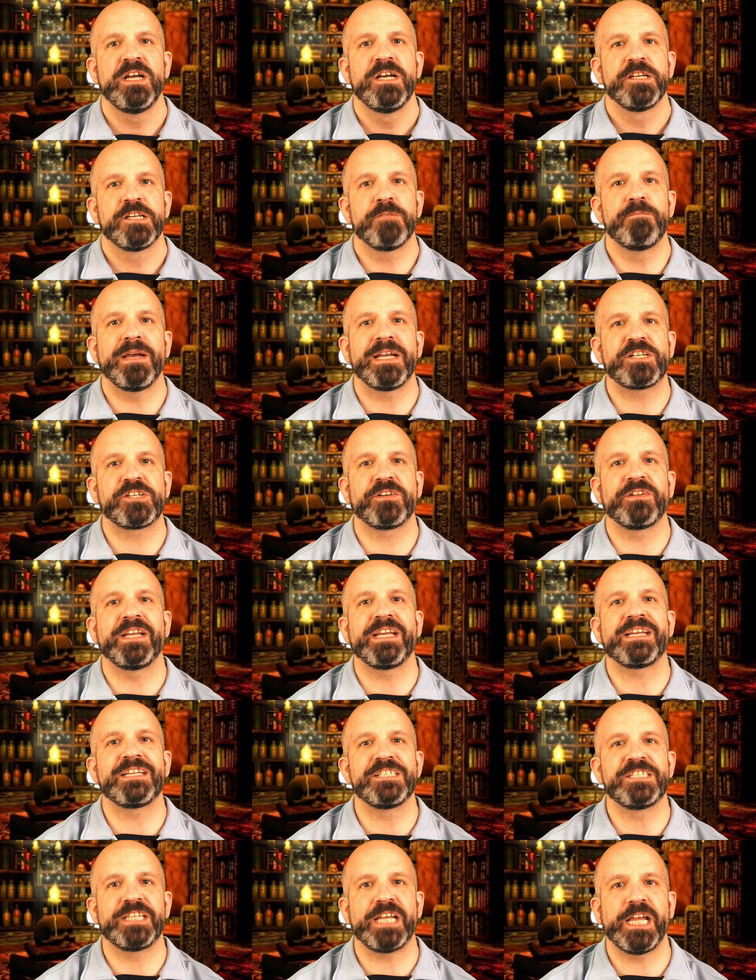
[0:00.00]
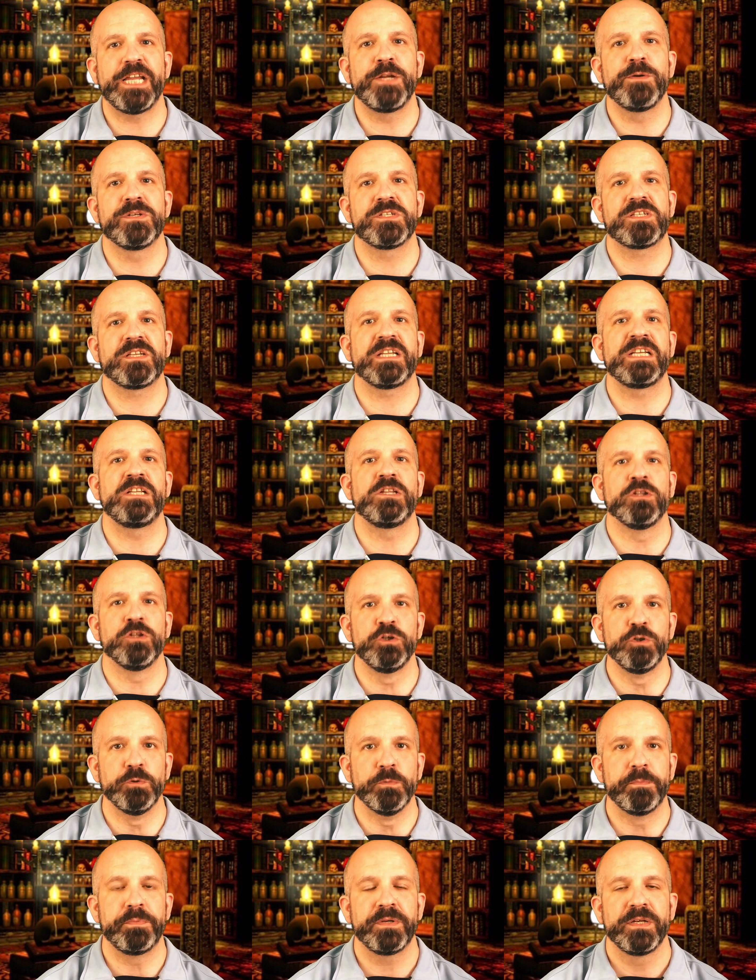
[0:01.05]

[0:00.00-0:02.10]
to make sure they continuously loop.